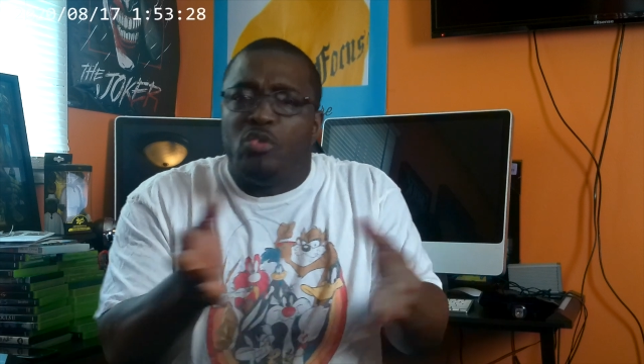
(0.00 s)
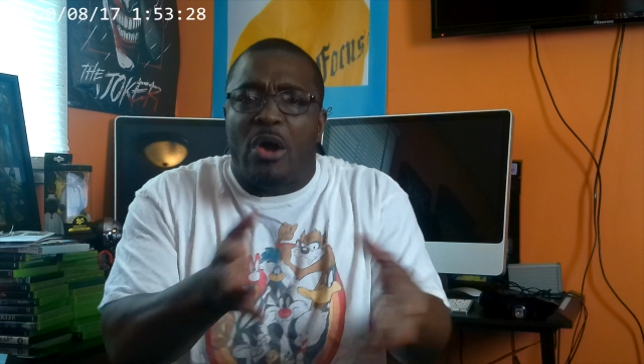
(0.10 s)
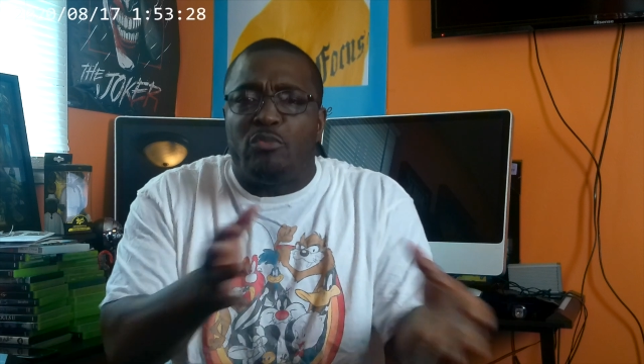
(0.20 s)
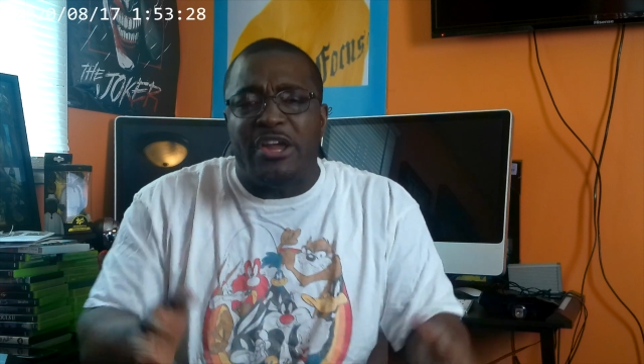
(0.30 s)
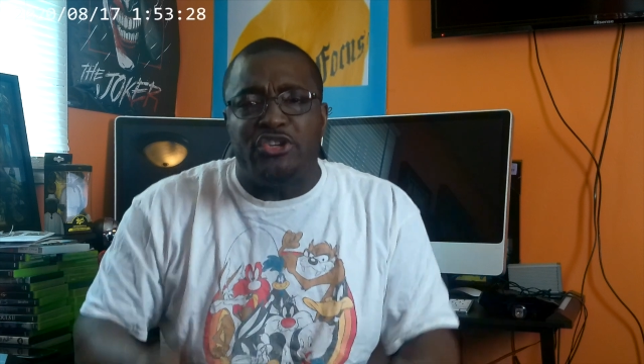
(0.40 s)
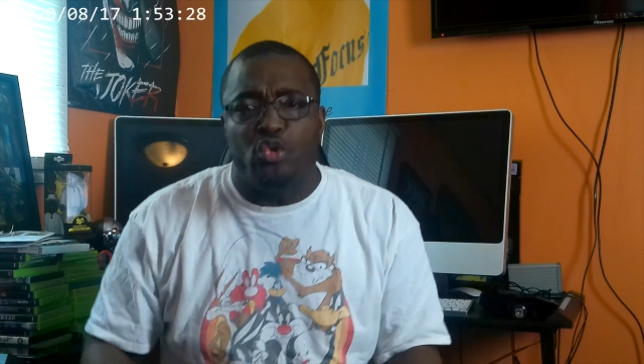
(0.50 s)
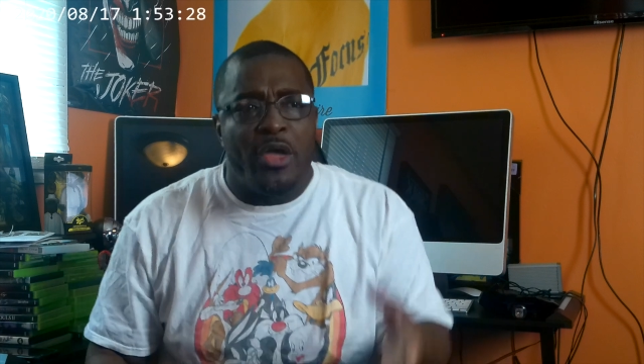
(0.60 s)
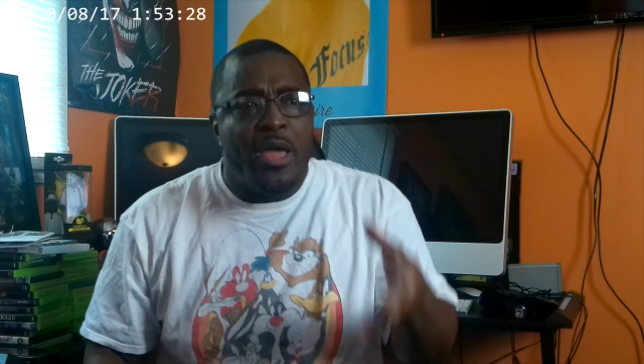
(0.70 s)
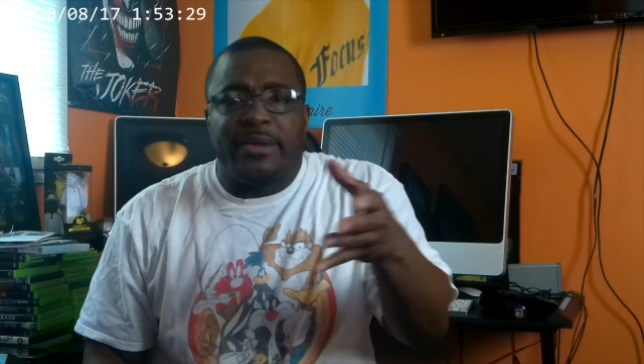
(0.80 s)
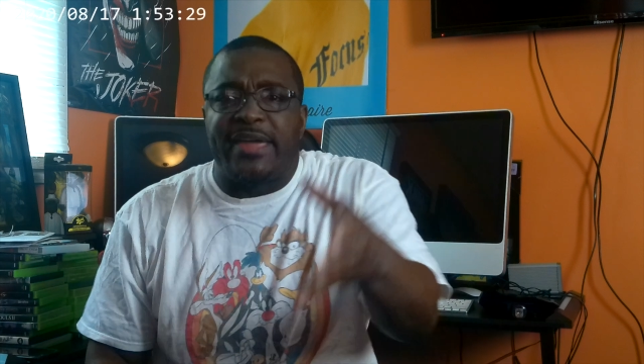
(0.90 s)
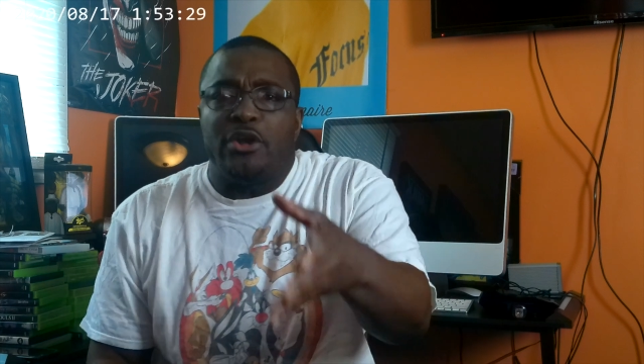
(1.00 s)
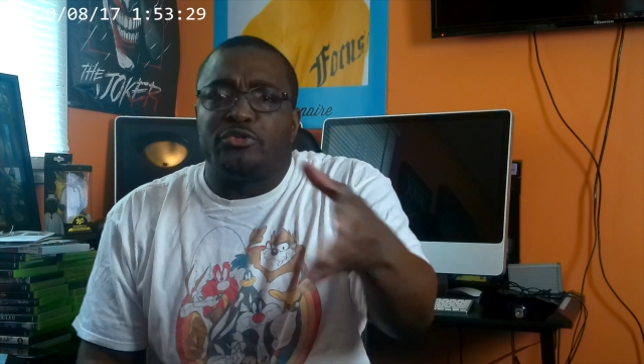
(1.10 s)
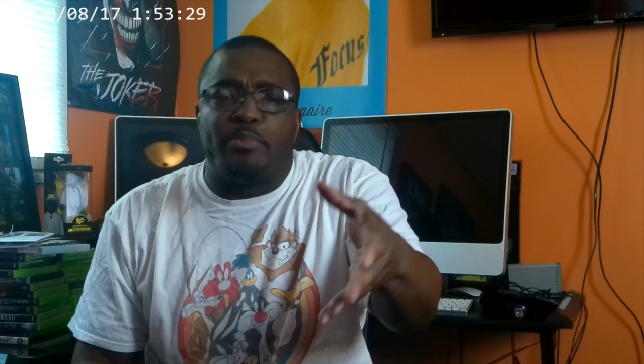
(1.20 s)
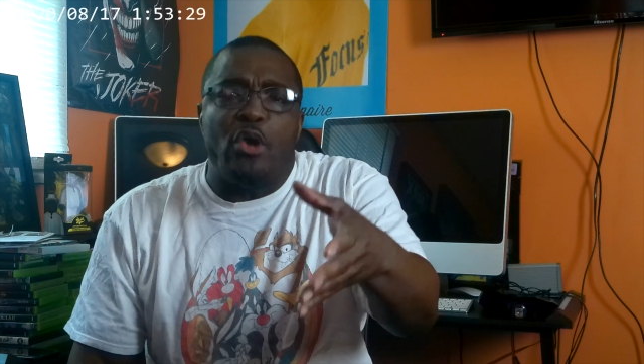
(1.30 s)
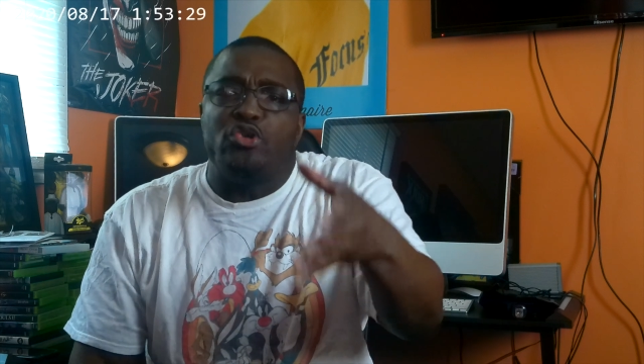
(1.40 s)
what we doing.
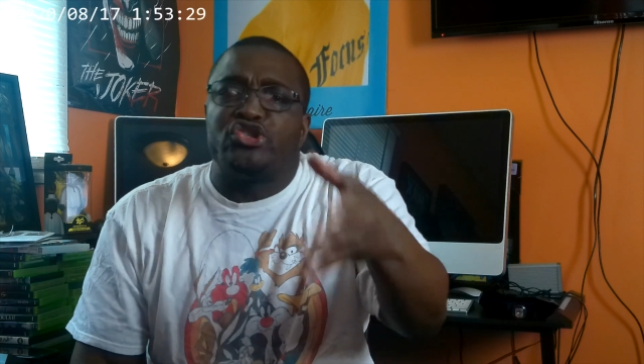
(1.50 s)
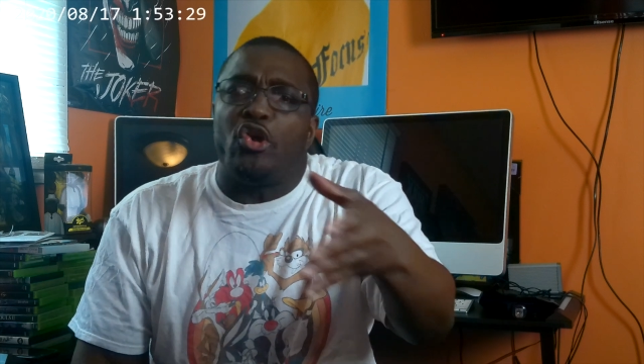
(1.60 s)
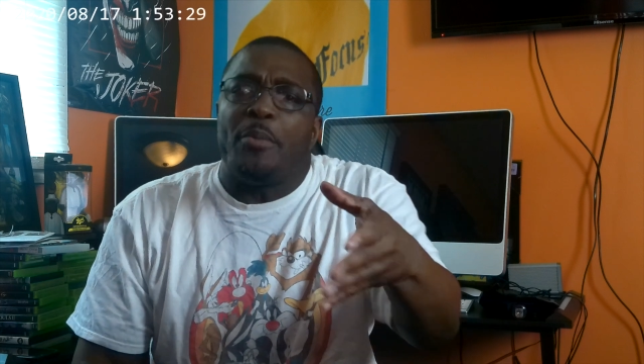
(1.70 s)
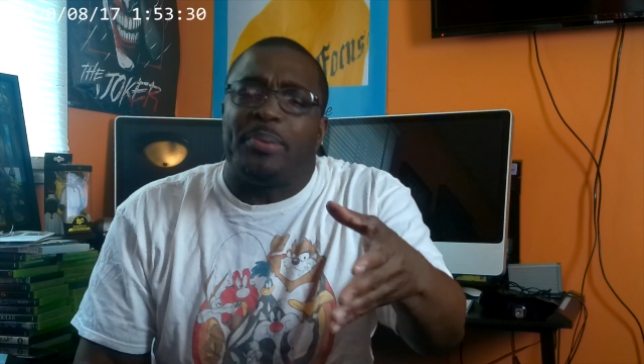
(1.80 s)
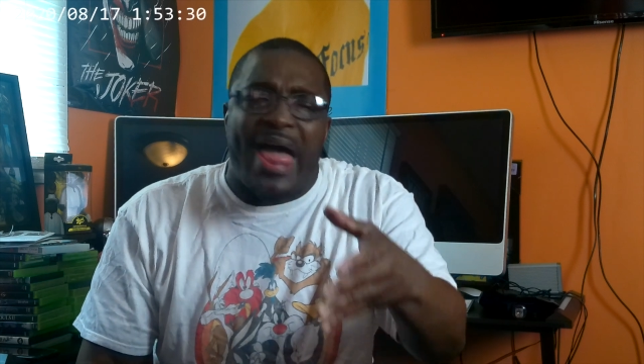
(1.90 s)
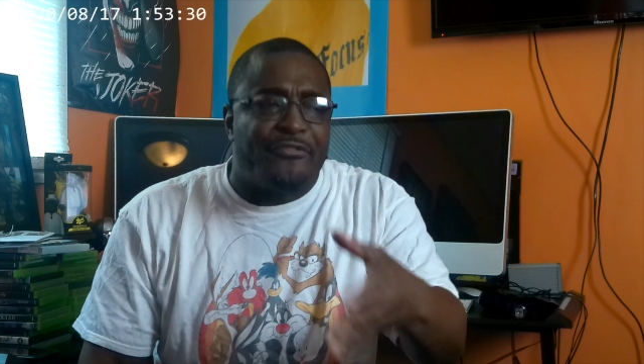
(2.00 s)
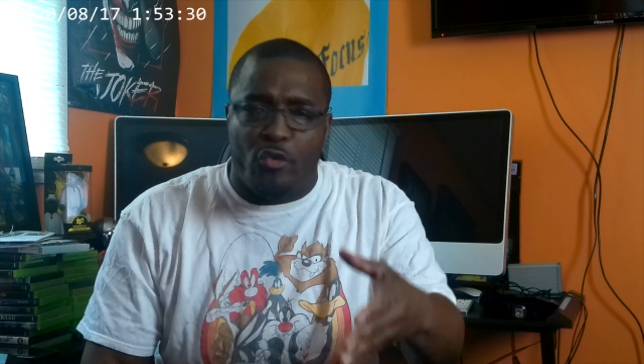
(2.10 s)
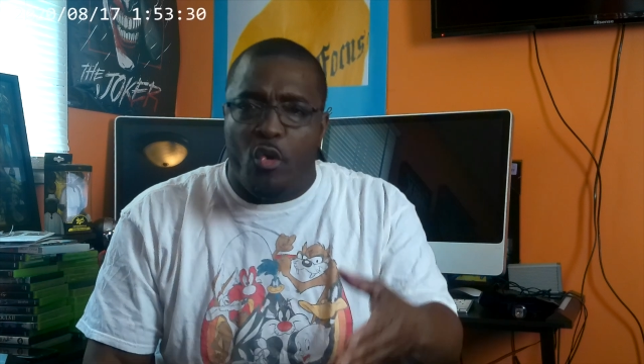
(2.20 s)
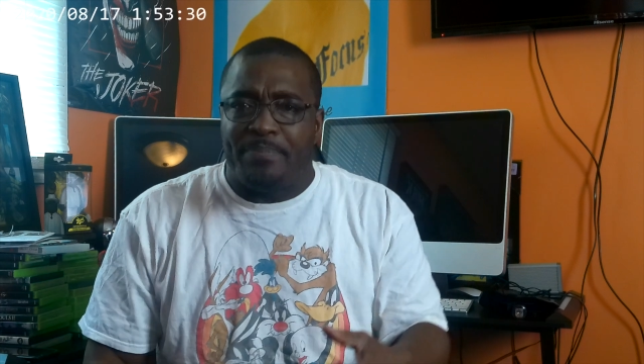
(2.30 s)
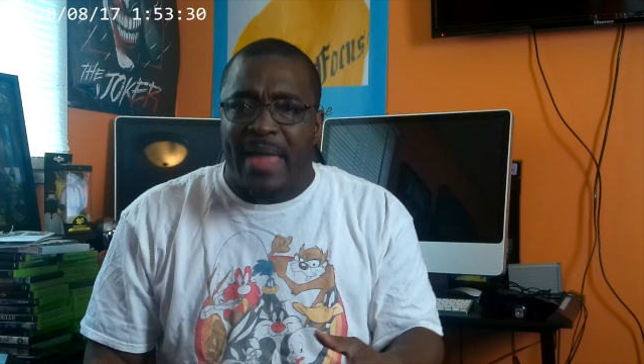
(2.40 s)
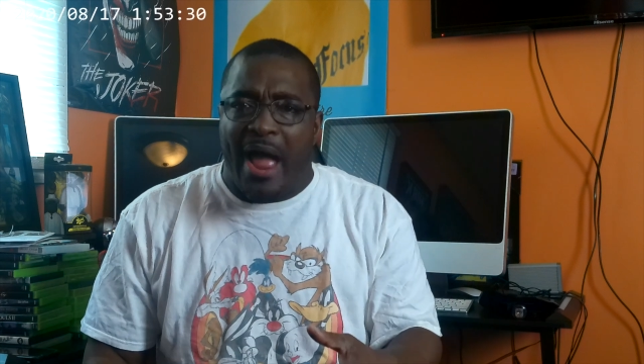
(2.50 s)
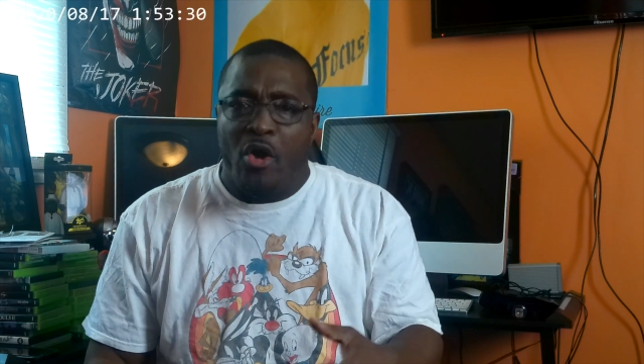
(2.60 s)
Build your platform now.